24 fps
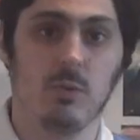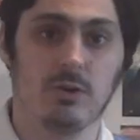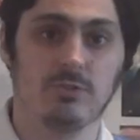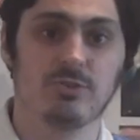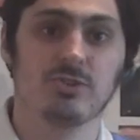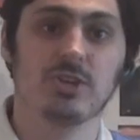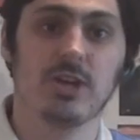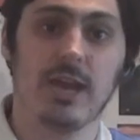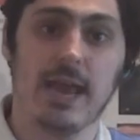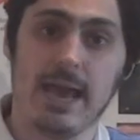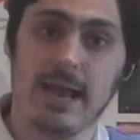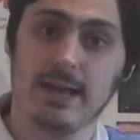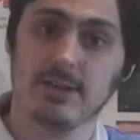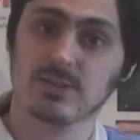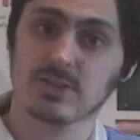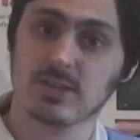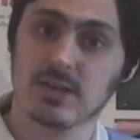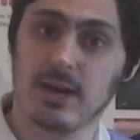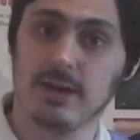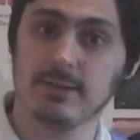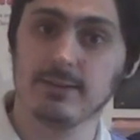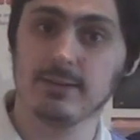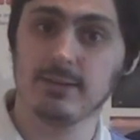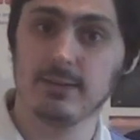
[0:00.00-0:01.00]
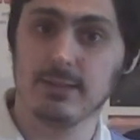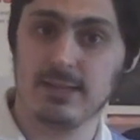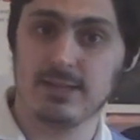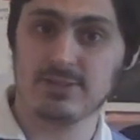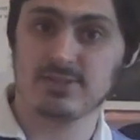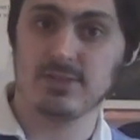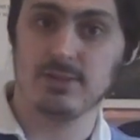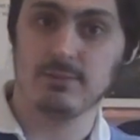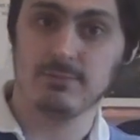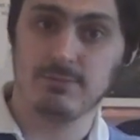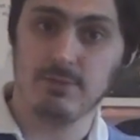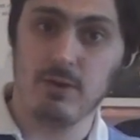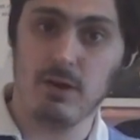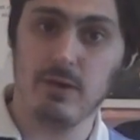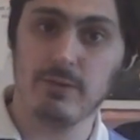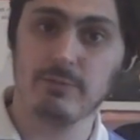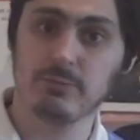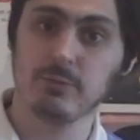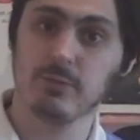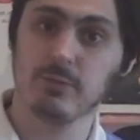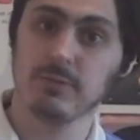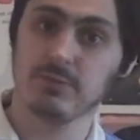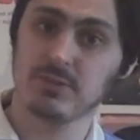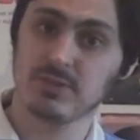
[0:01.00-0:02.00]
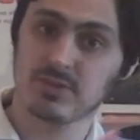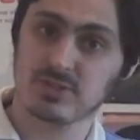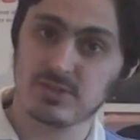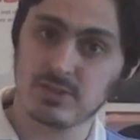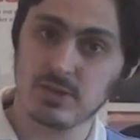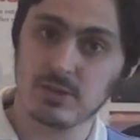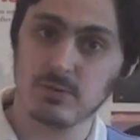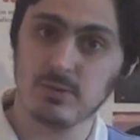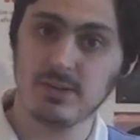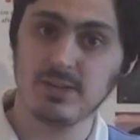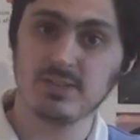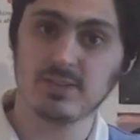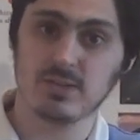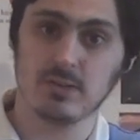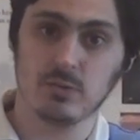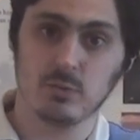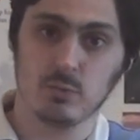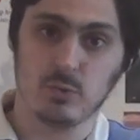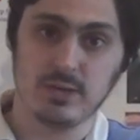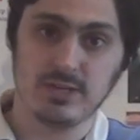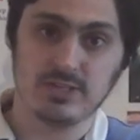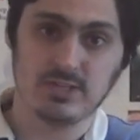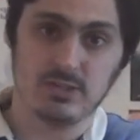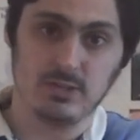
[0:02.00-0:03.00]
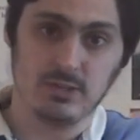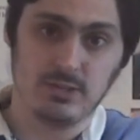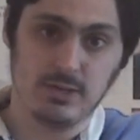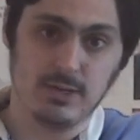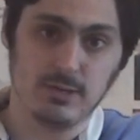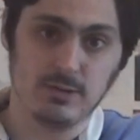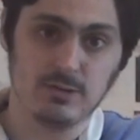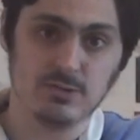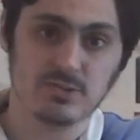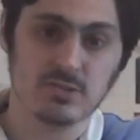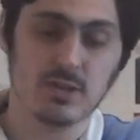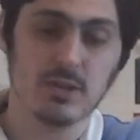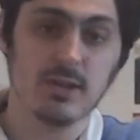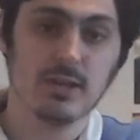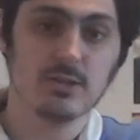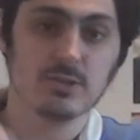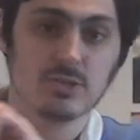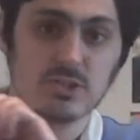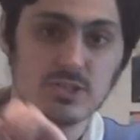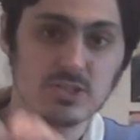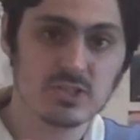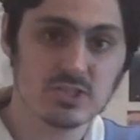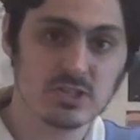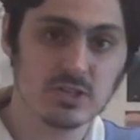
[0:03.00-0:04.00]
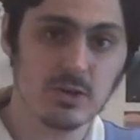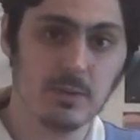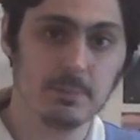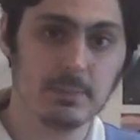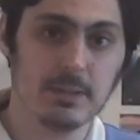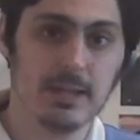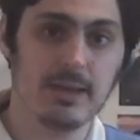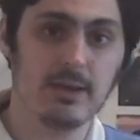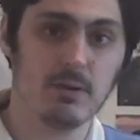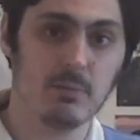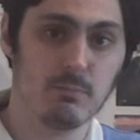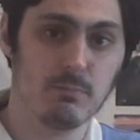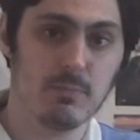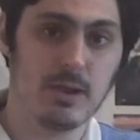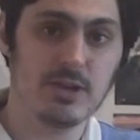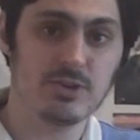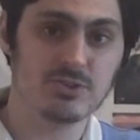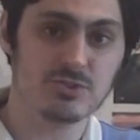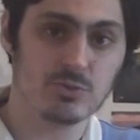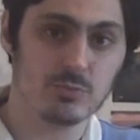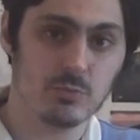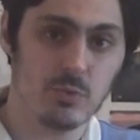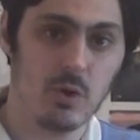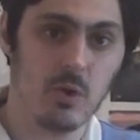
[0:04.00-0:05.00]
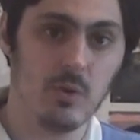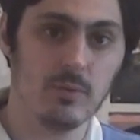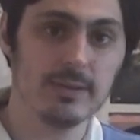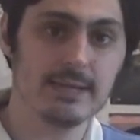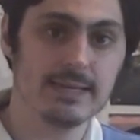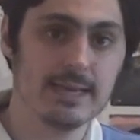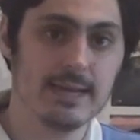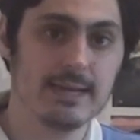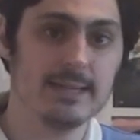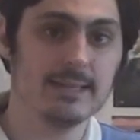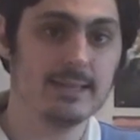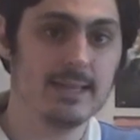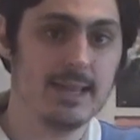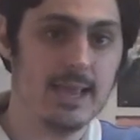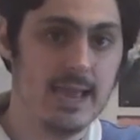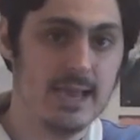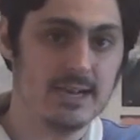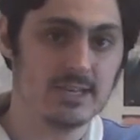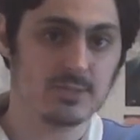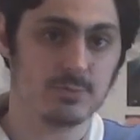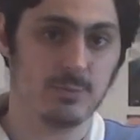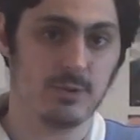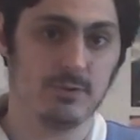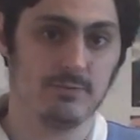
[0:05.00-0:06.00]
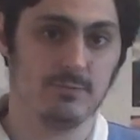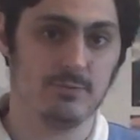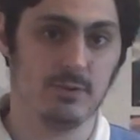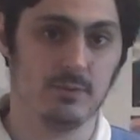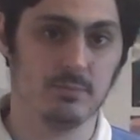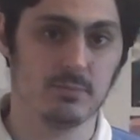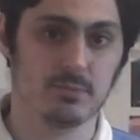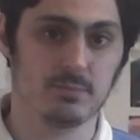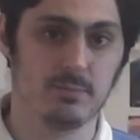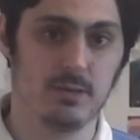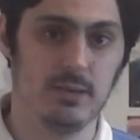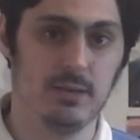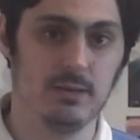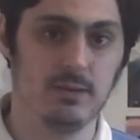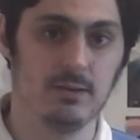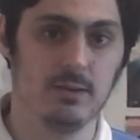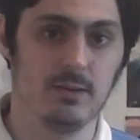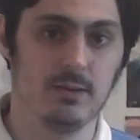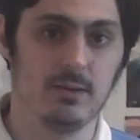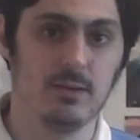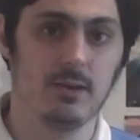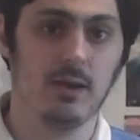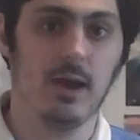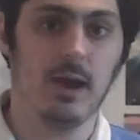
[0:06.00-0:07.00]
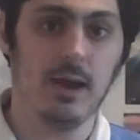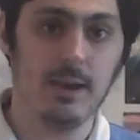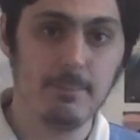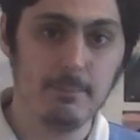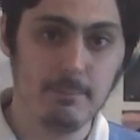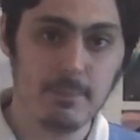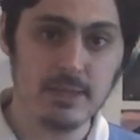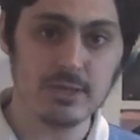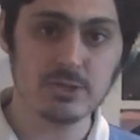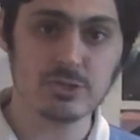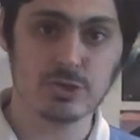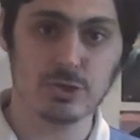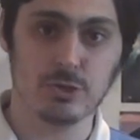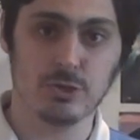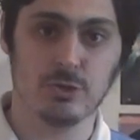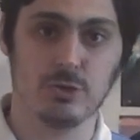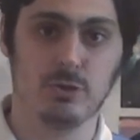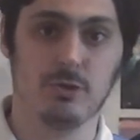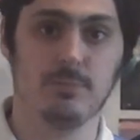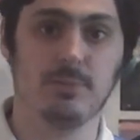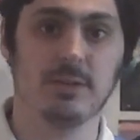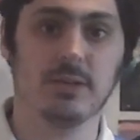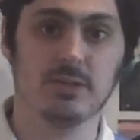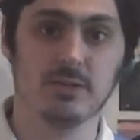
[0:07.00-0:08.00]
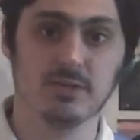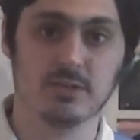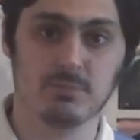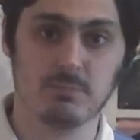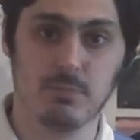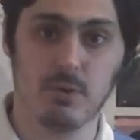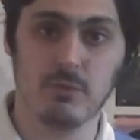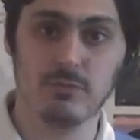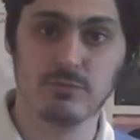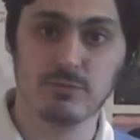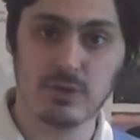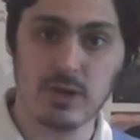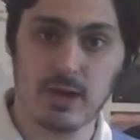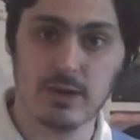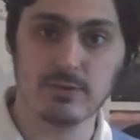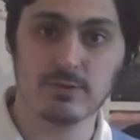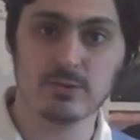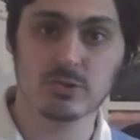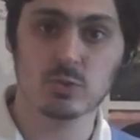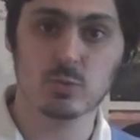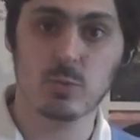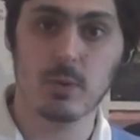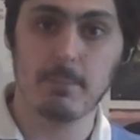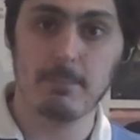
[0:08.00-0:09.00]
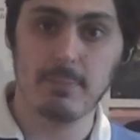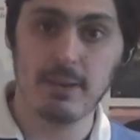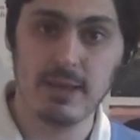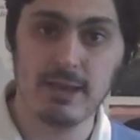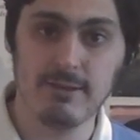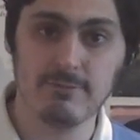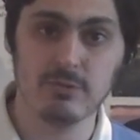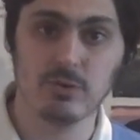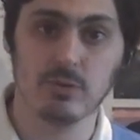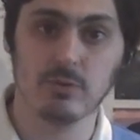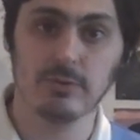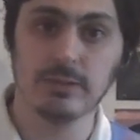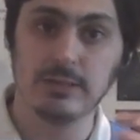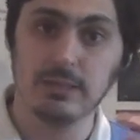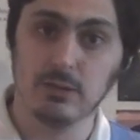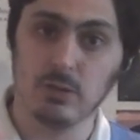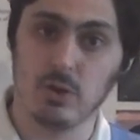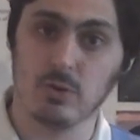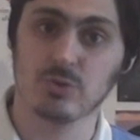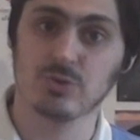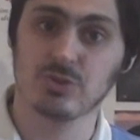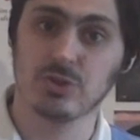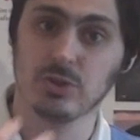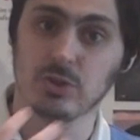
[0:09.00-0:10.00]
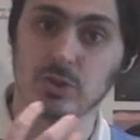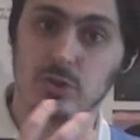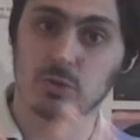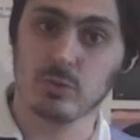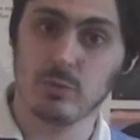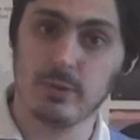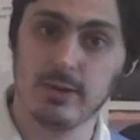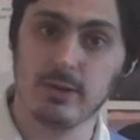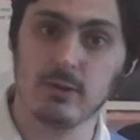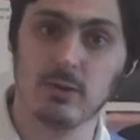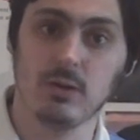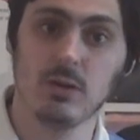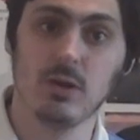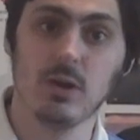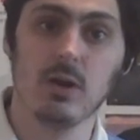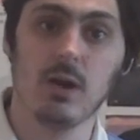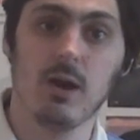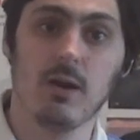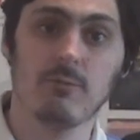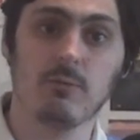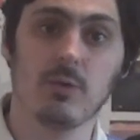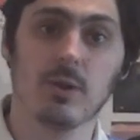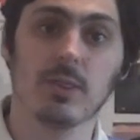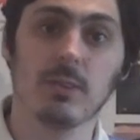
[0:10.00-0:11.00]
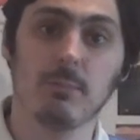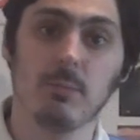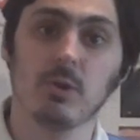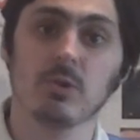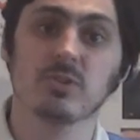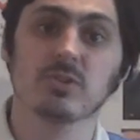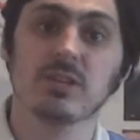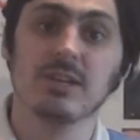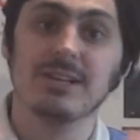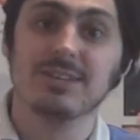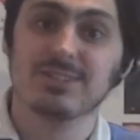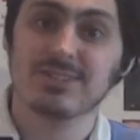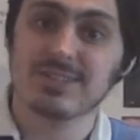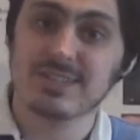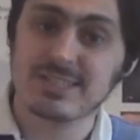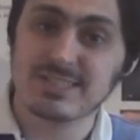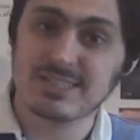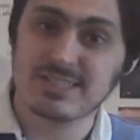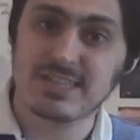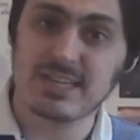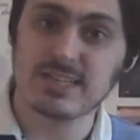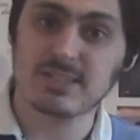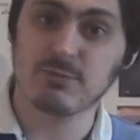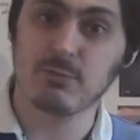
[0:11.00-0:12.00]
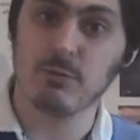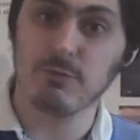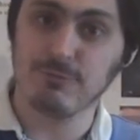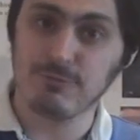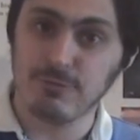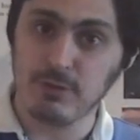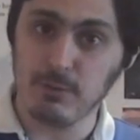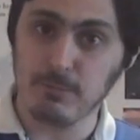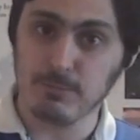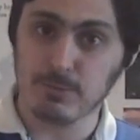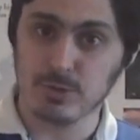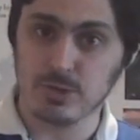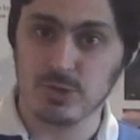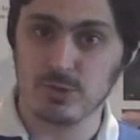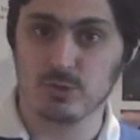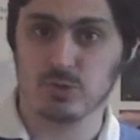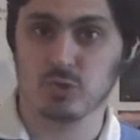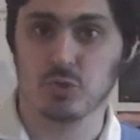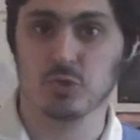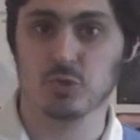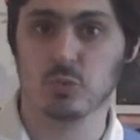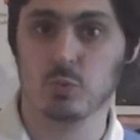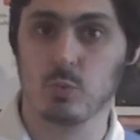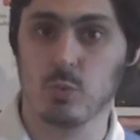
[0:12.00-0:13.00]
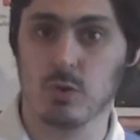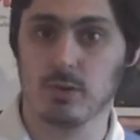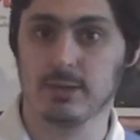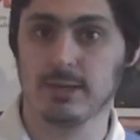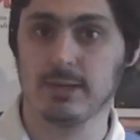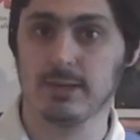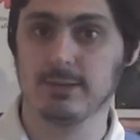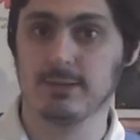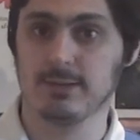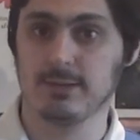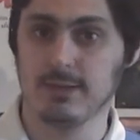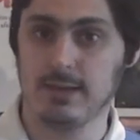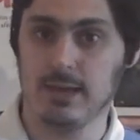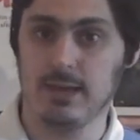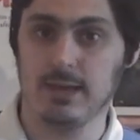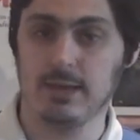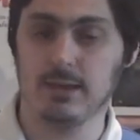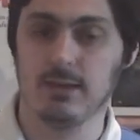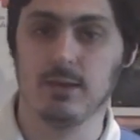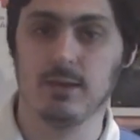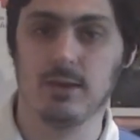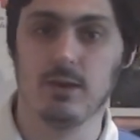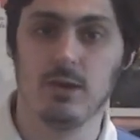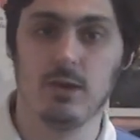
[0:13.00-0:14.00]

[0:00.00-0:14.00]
While she has gotten less involved with the series in recent years, she still played a major role in getting the X-Men films made. I mention her because both Donners were pivotal in launching the career of one of the most successful film producers working today.